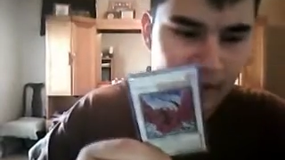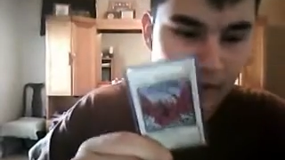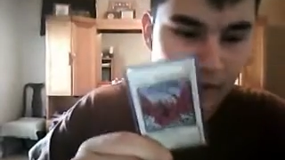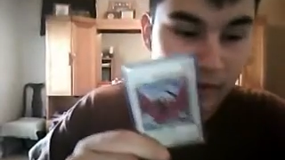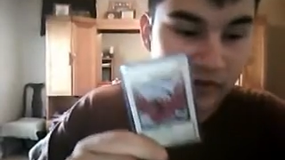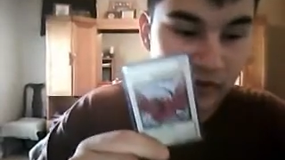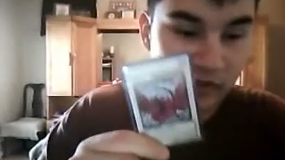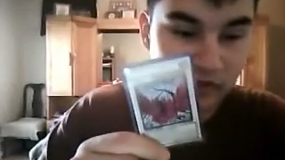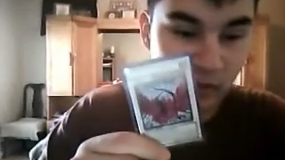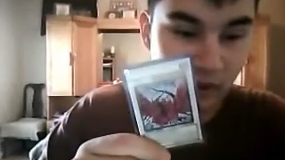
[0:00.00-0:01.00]
Everybody
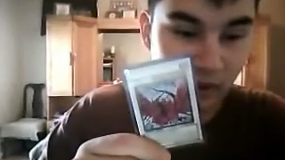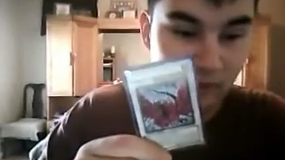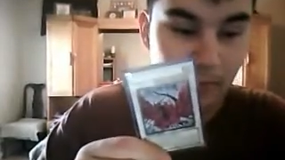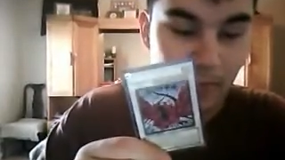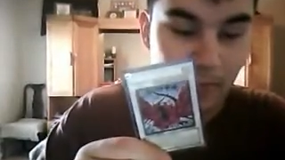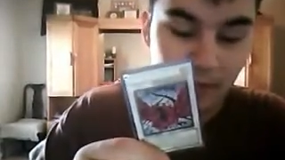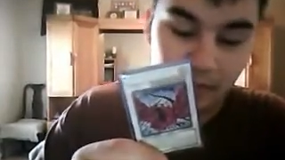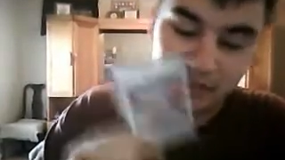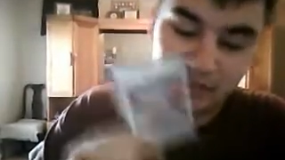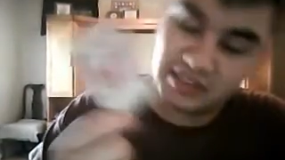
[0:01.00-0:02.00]
runs 1.
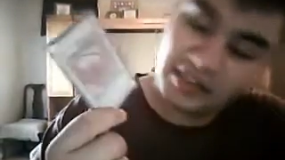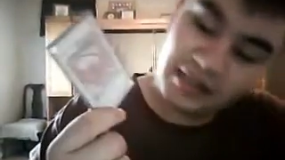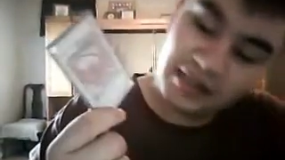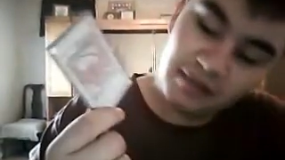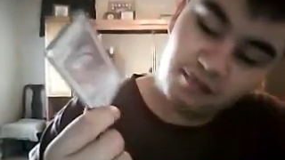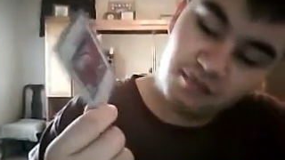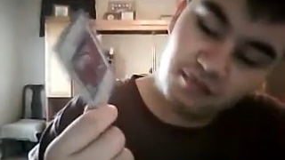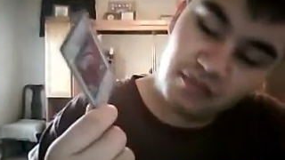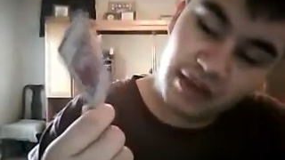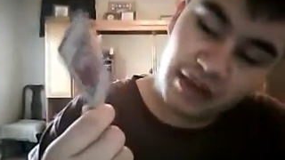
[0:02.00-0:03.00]
Well, let's say,
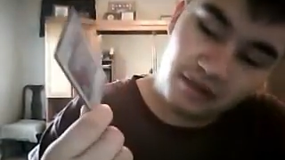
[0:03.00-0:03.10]
yeah,